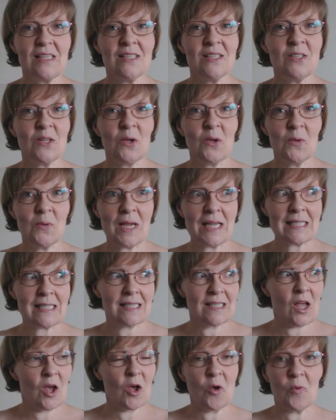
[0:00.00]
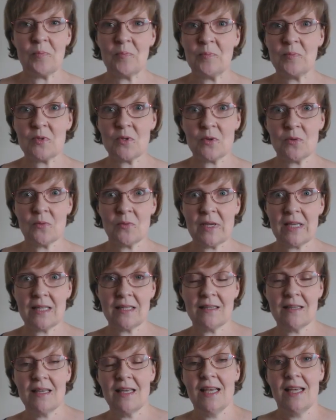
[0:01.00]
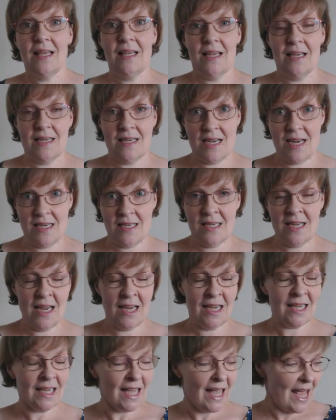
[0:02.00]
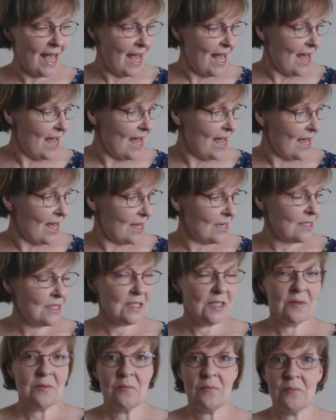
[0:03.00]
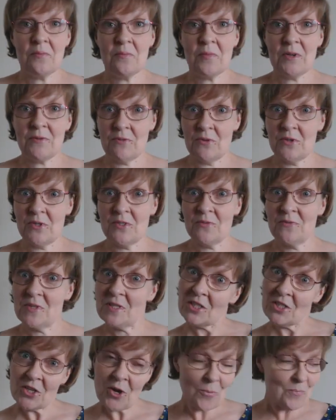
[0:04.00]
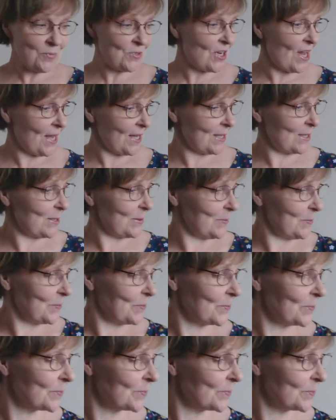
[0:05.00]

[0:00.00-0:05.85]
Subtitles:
So let's start with knitting and my first finished object.